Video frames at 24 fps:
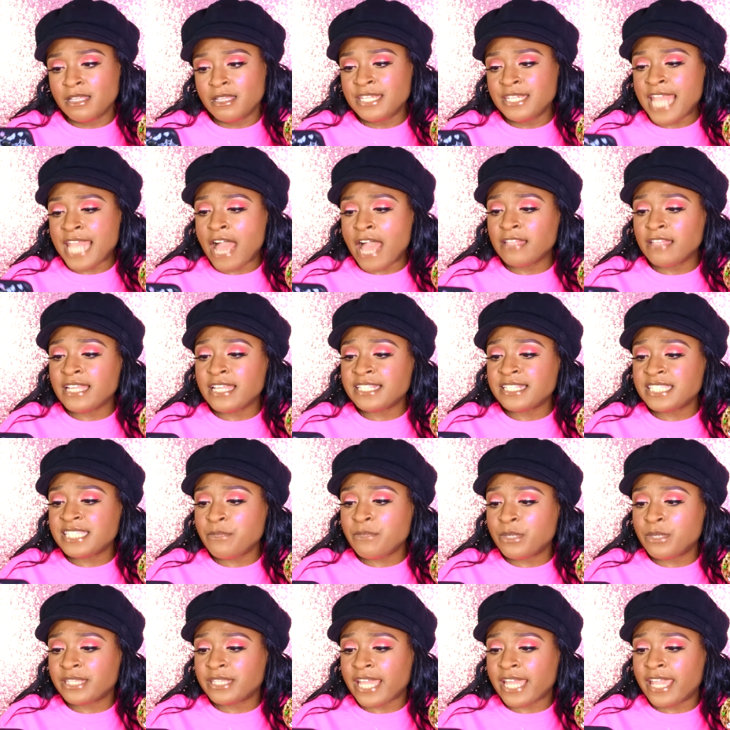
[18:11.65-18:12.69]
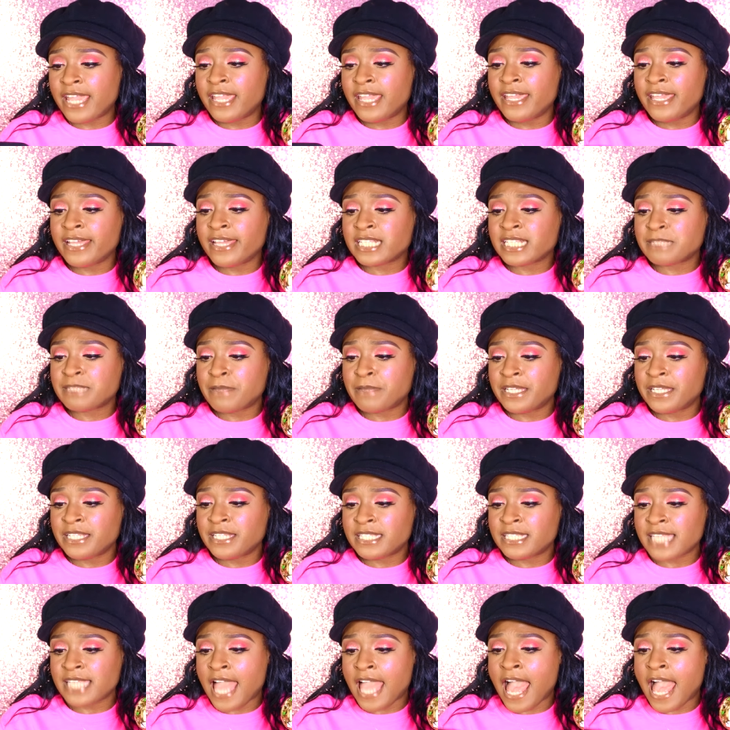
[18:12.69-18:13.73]
Now let's see what they explain
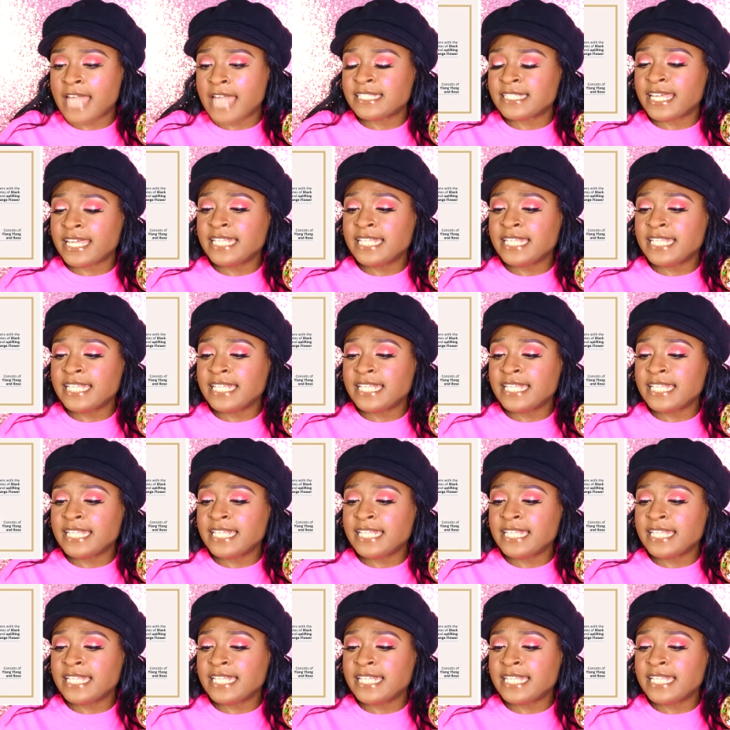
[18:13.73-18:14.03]
this as.